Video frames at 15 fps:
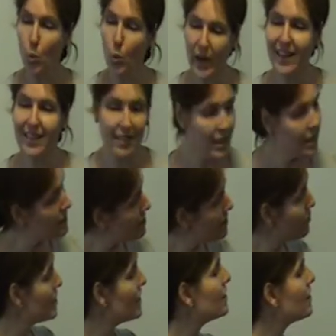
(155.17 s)
We think
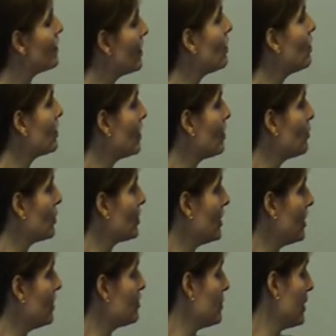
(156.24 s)
something's going on in our body. And
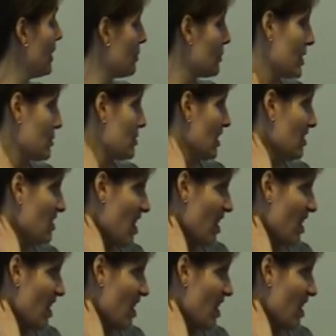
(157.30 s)
he, to begin with, he was saying, no